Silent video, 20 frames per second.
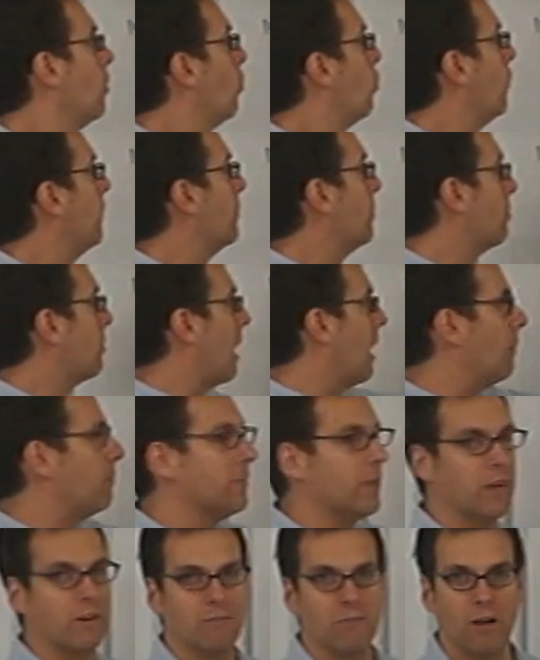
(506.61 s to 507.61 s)
with a problem
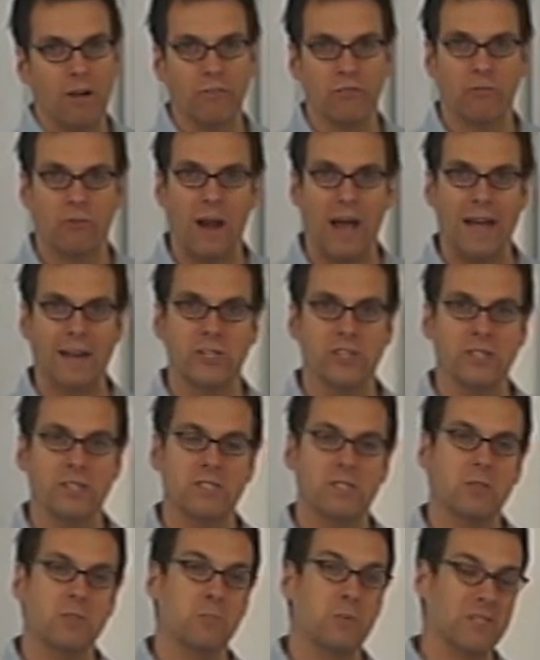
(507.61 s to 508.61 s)
that involves
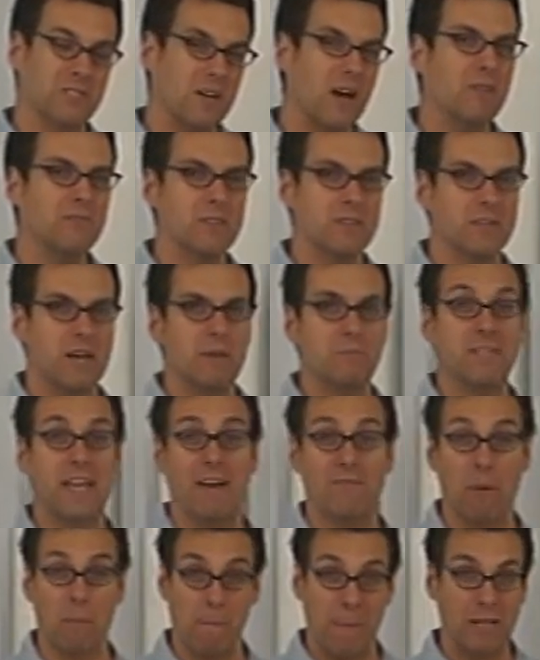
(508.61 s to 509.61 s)
fractions, it's because oftentimes they
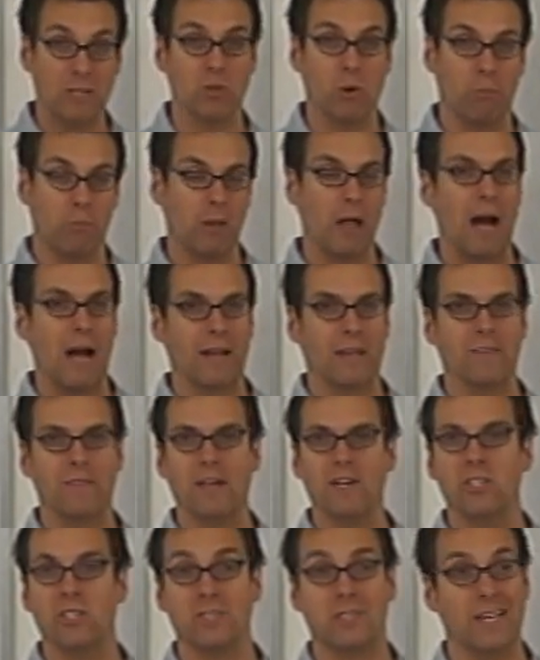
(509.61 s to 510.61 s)
have a mental block and
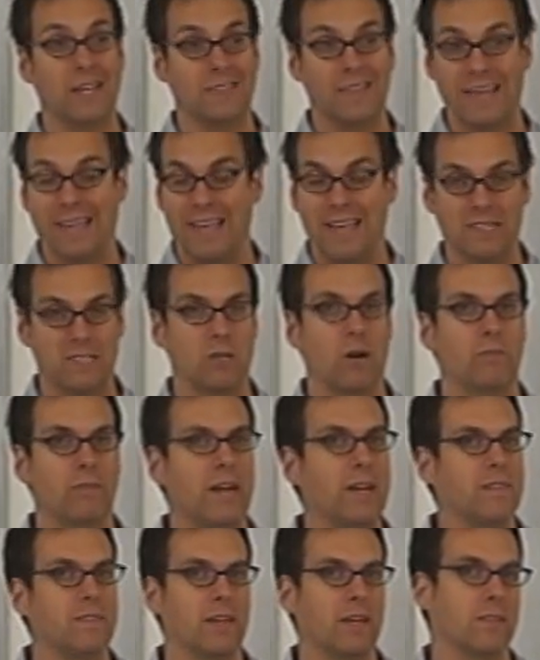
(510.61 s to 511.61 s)
they just think they can't solve
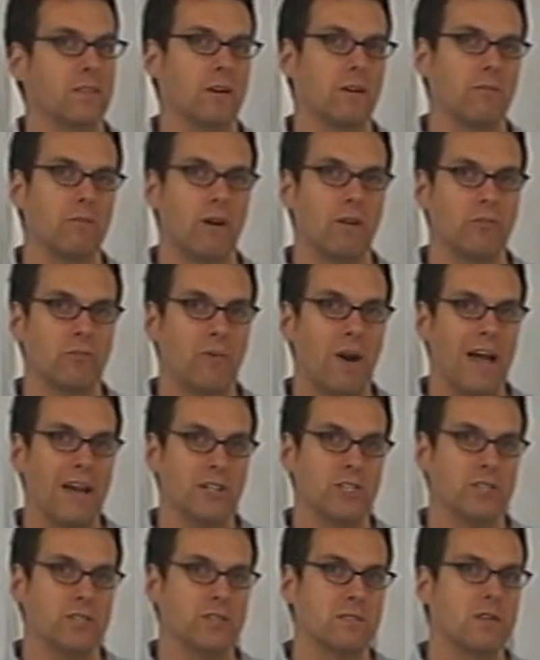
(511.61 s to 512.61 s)
anything that involves
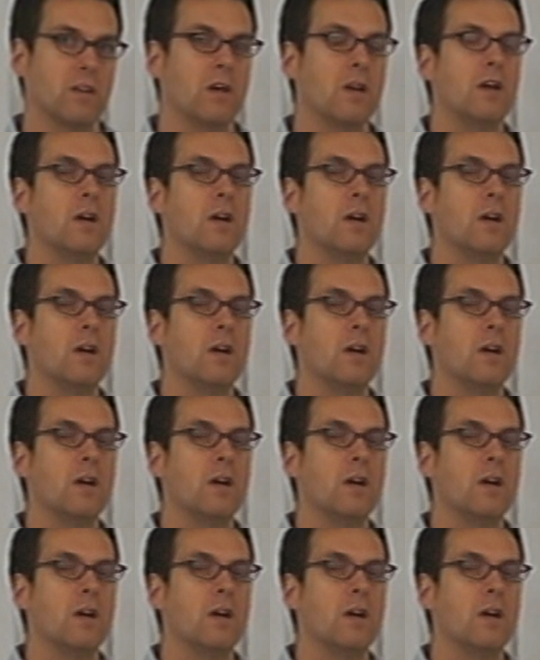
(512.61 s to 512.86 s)
fractions.